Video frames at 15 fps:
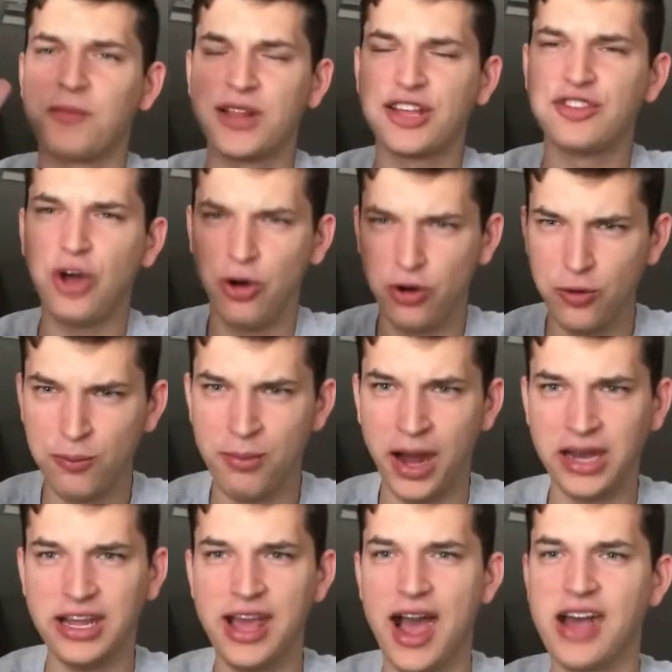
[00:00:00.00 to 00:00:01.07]
Like the whole
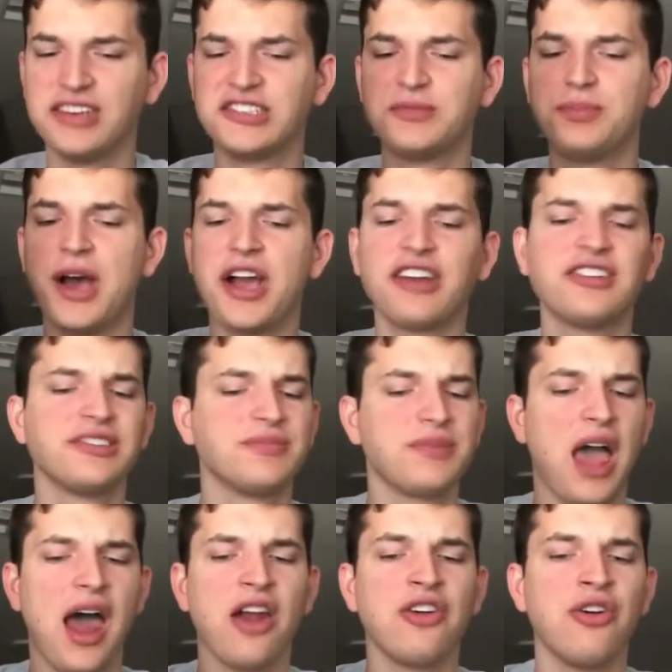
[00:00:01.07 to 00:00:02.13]
money aspect,
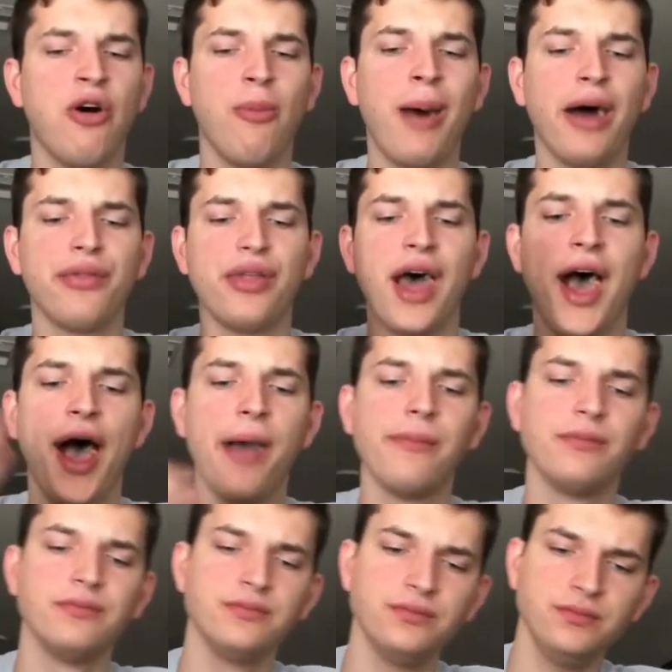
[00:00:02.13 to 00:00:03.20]
I don't know about
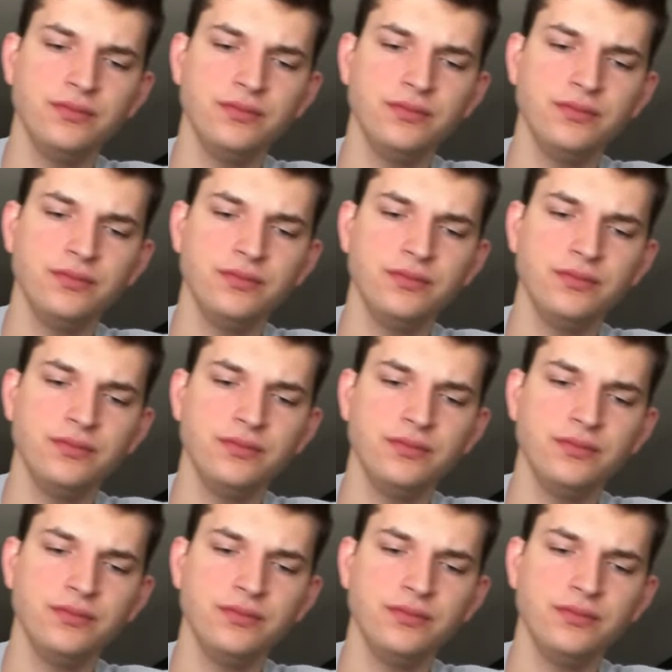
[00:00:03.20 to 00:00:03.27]
that.